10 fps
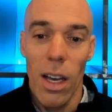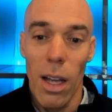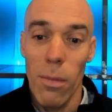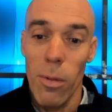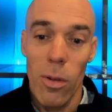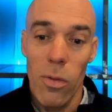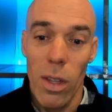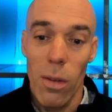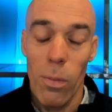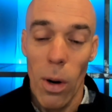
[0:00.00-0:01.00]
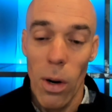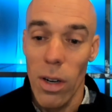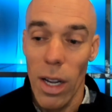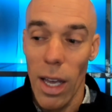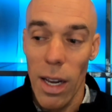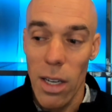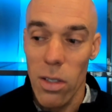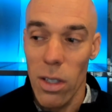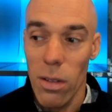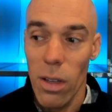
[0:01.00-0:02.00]
Uh, I remember the partner I had
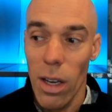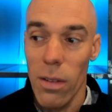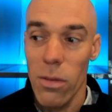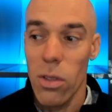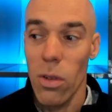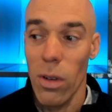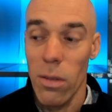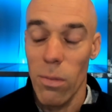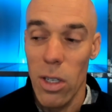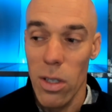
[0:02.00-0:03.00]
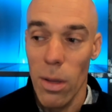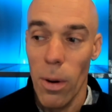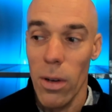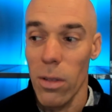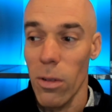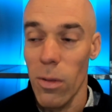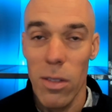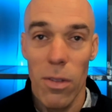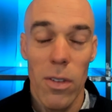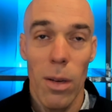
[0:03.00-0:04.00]
actually, uh, I mentioned the partner that we
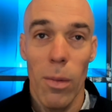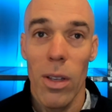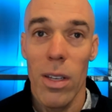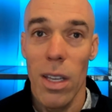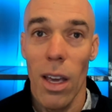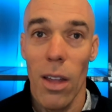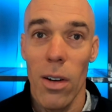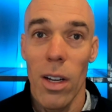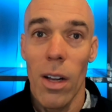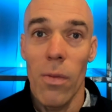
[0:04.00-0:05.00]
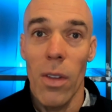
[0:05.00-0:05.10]
raised 15 million together.